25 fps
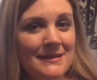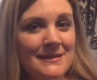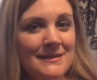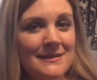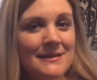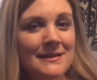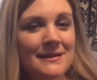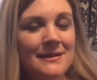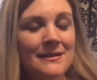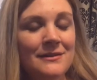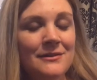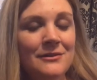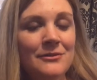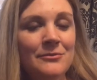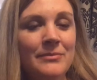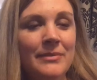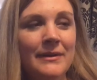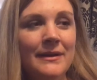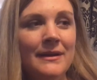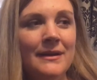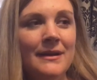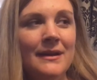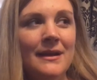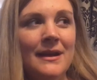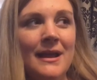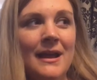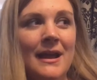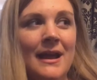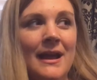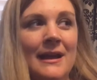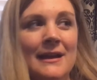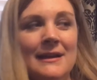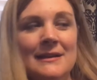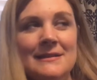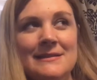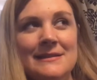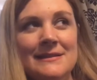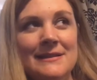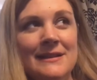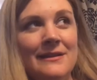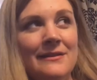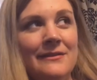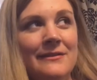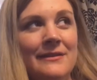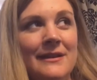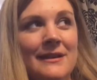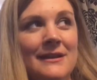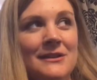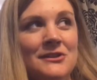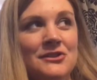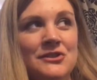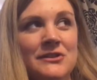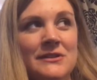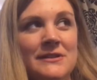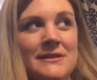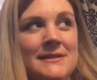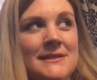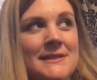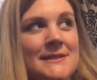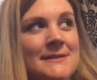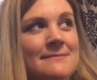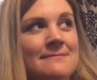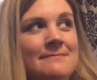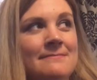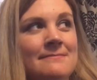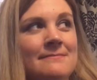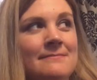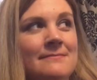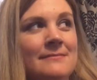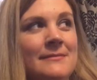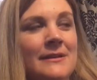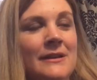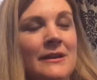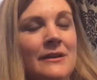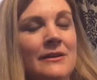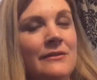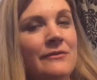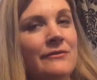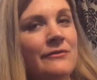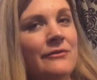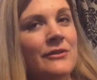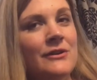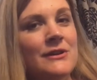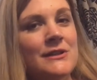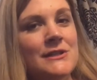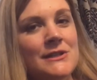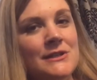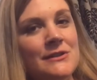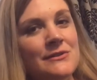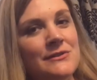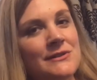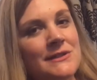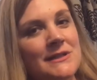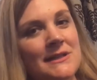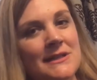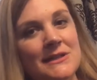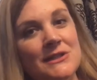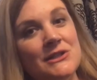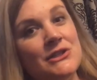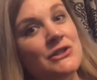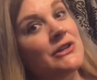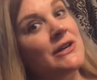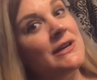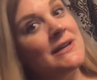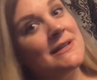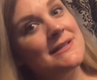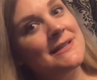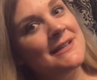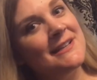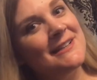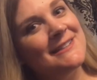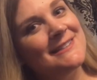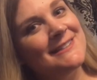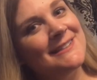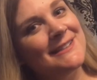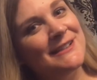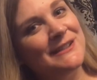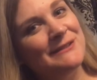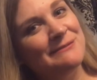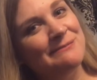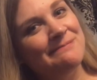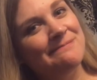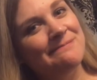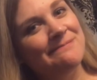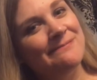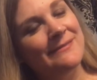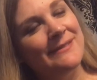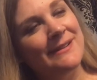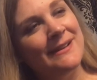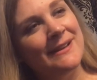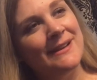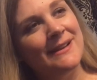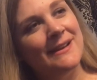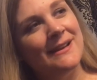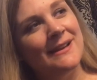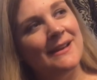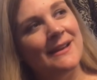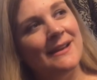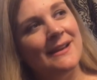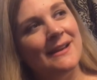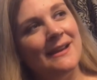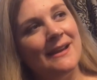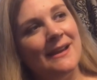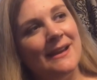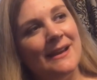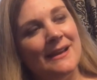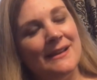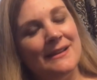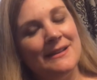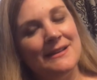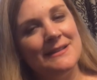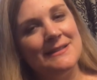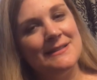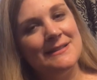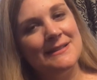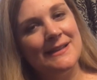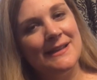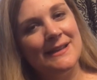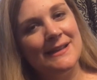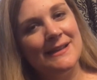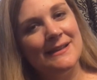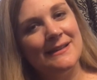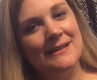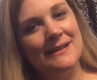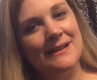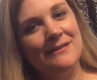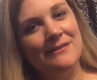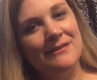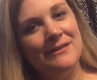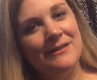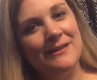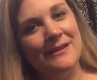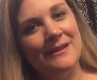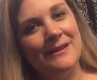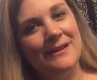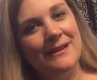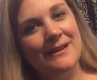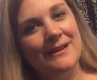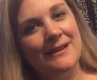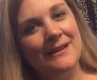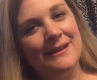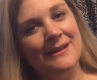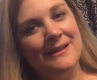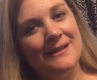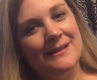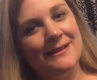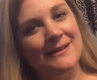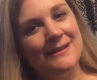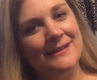So, but I guess another thing is just looking forward to is de-stressing some and just get everything